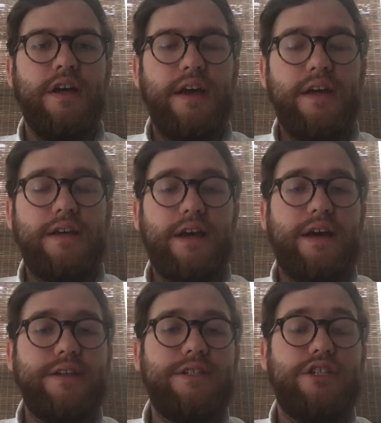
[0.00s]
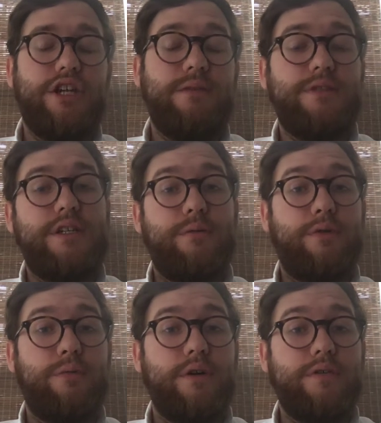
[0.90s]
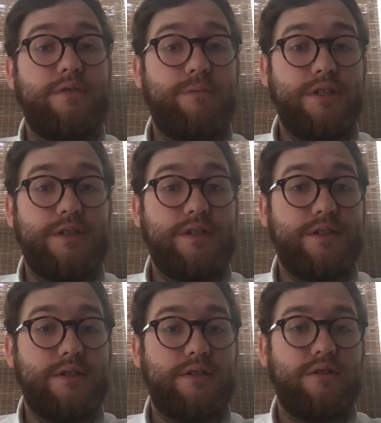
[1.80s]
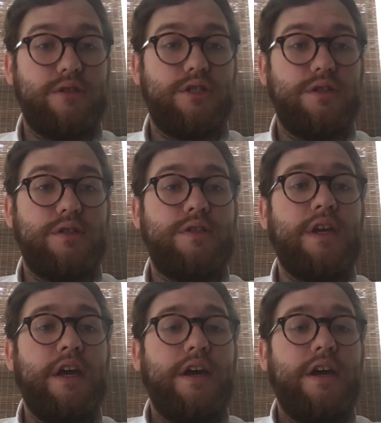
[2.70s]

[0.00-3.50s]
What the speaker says: Hey guys, James here with Waterford Business Solutions,